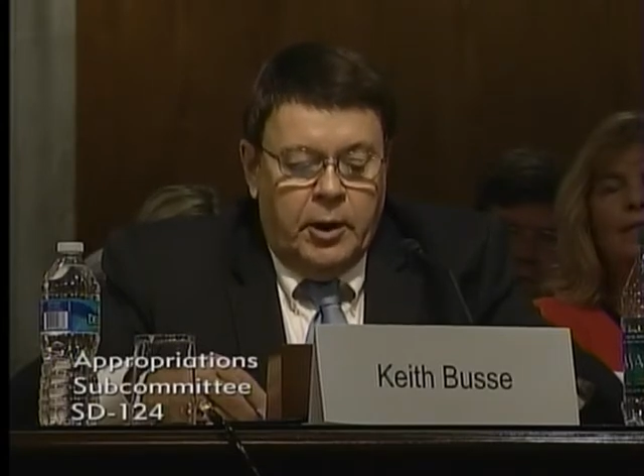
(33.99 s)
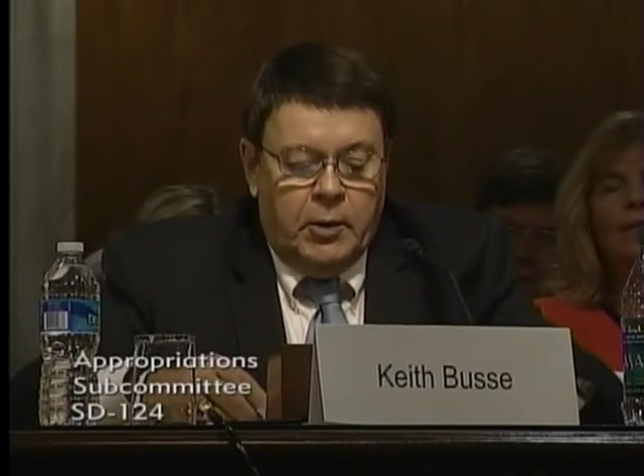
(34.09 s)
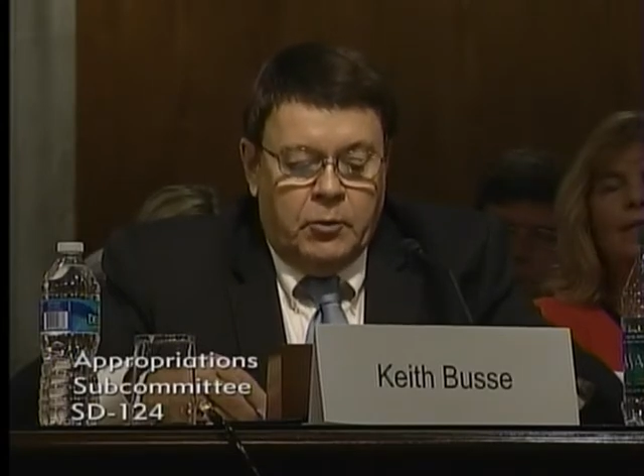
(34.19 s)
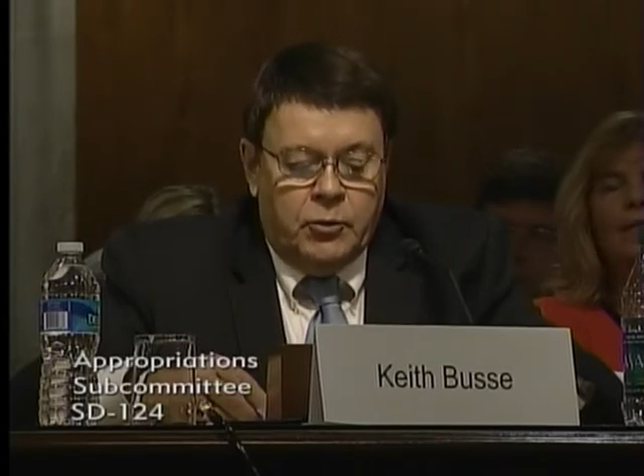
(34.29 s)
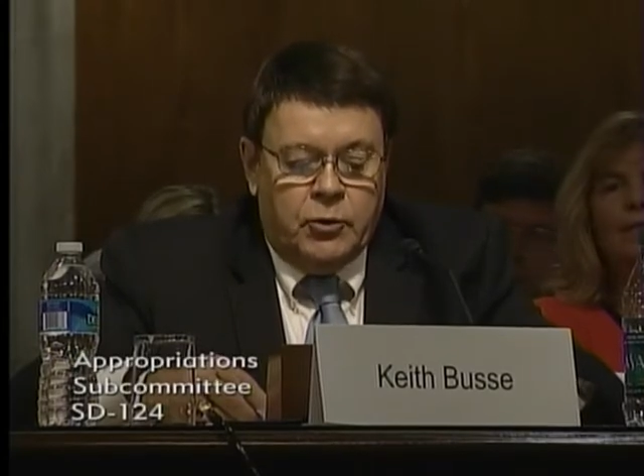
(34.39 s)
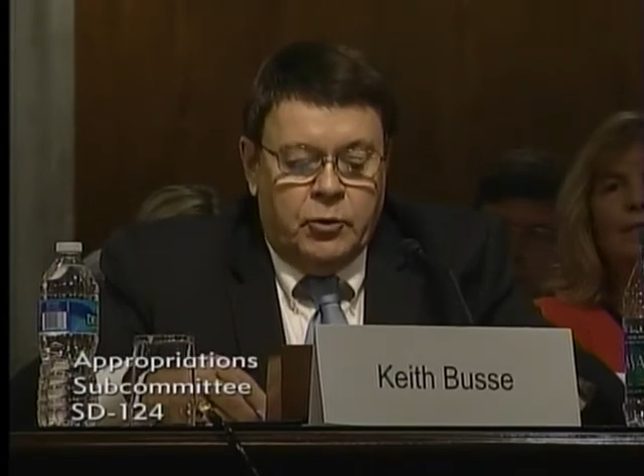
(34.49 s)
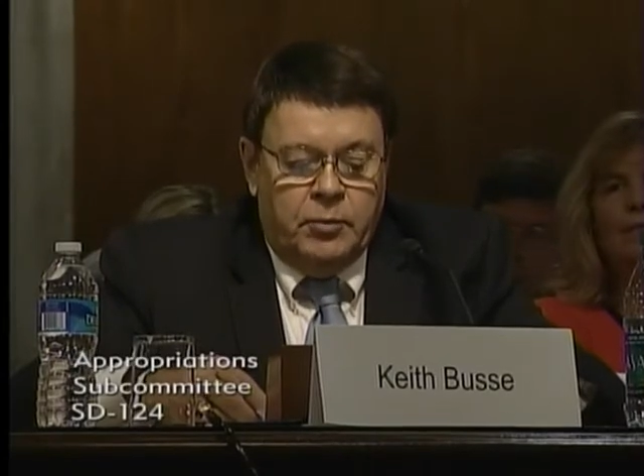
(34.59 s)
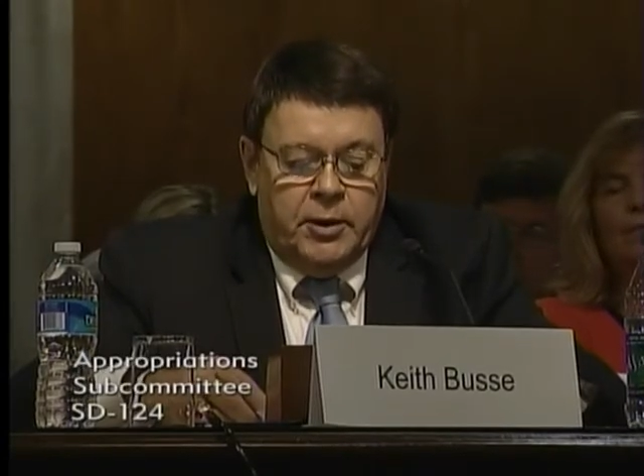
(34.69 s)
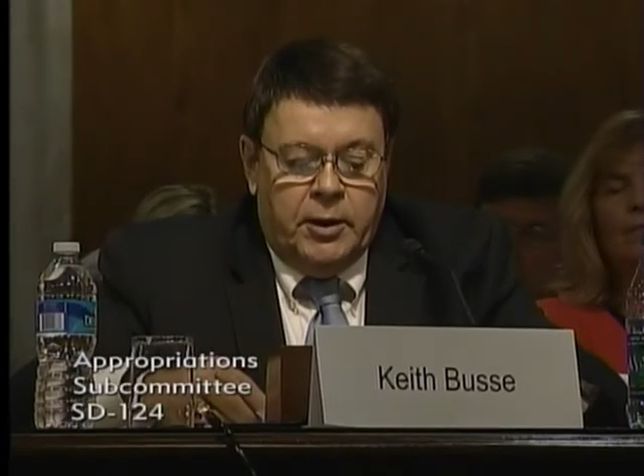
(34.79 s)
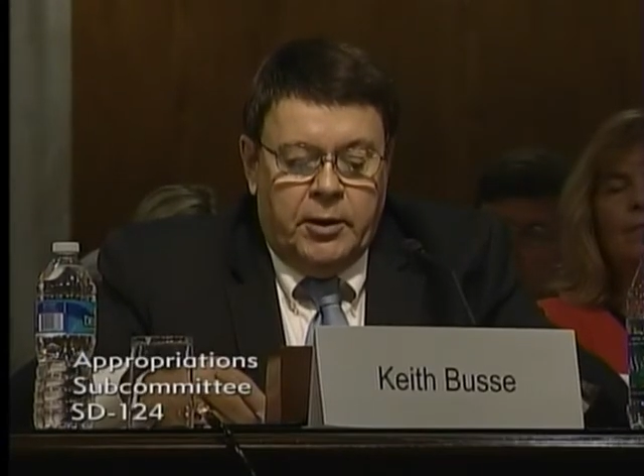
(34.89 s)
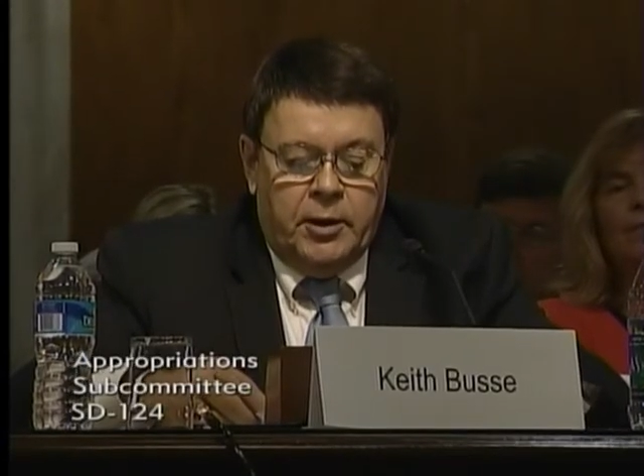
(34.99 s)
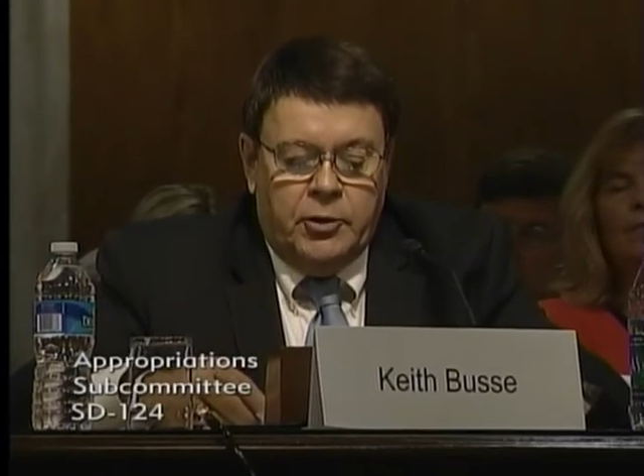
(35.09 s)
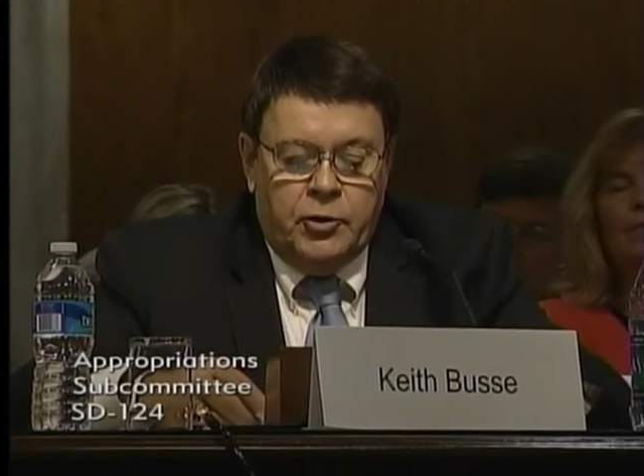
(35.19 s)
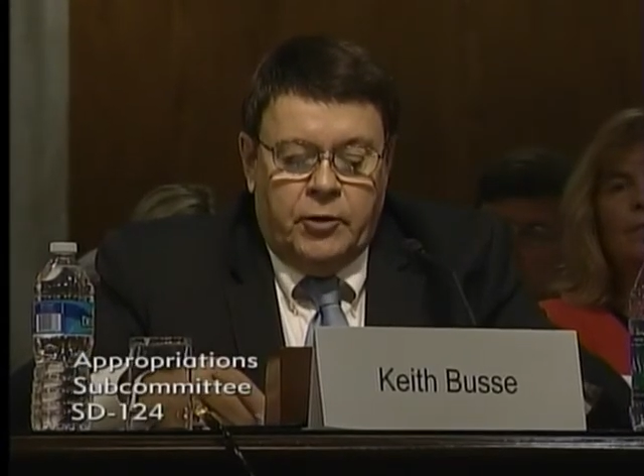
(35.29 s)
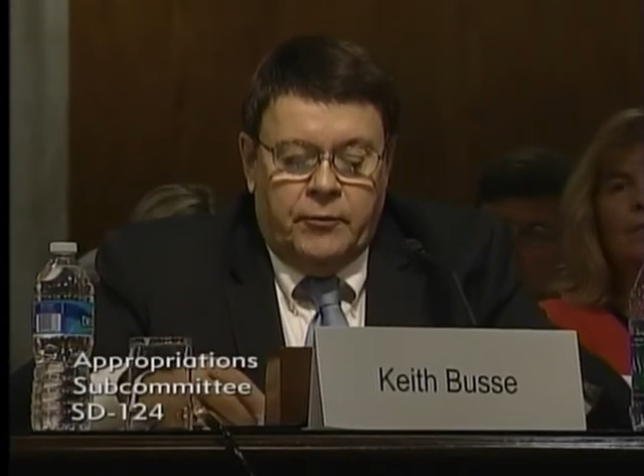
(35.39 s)
and will soon begin
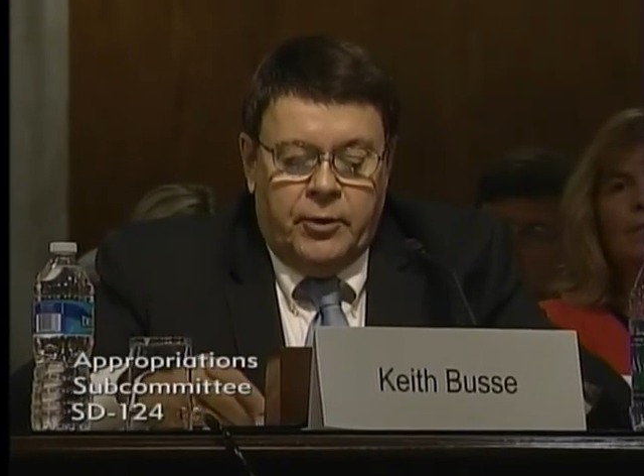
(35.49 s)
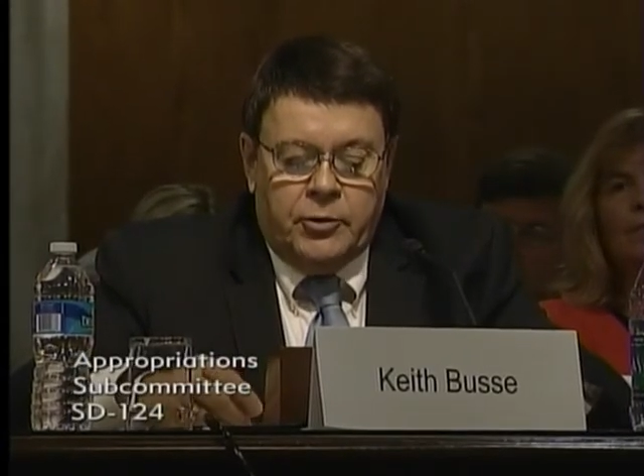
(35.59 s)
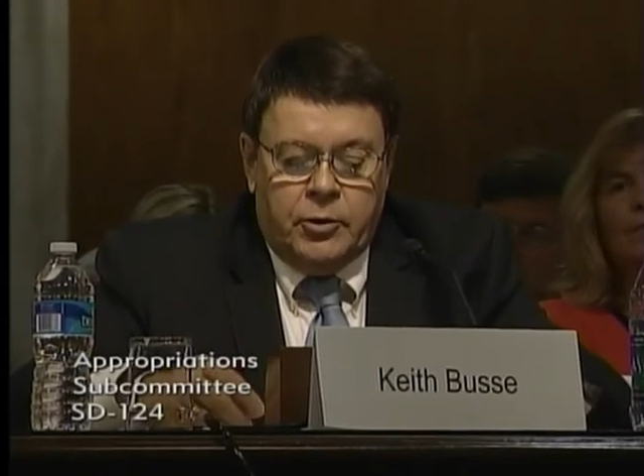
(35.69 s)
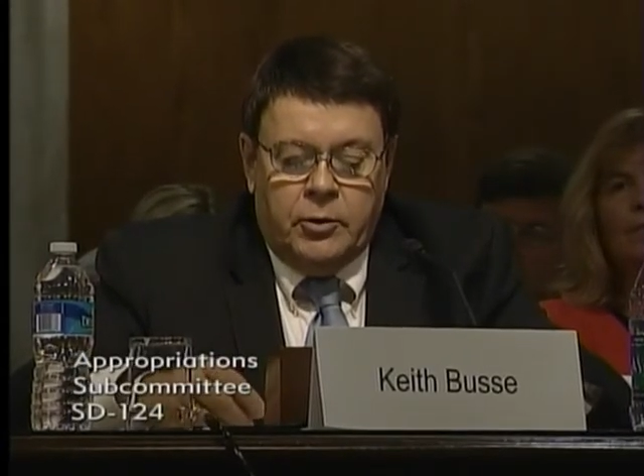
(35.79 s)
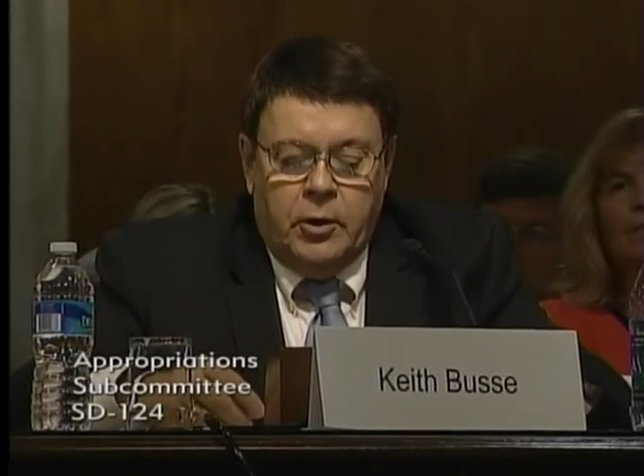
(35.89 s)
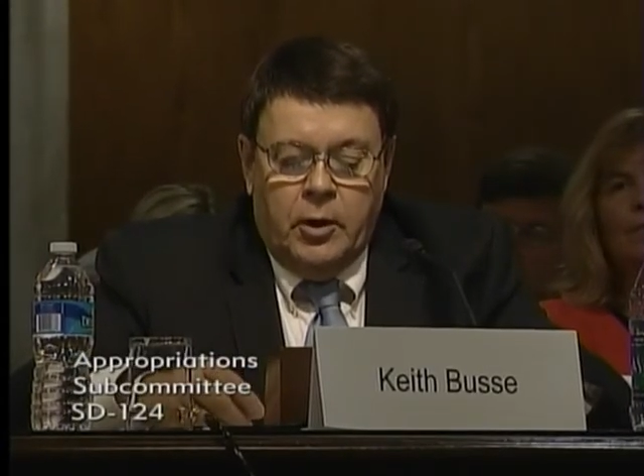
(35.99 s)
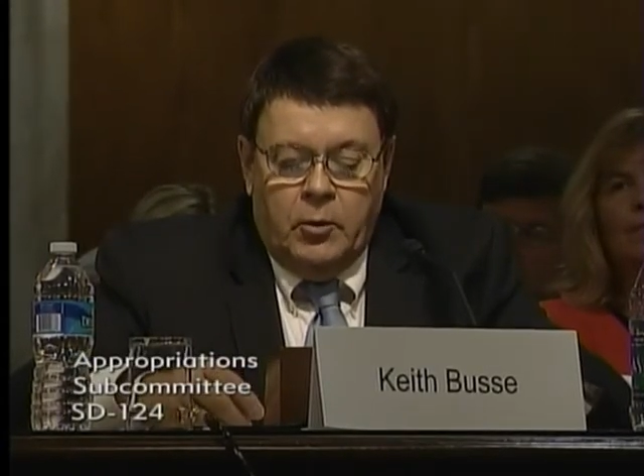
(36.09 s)
a joint venture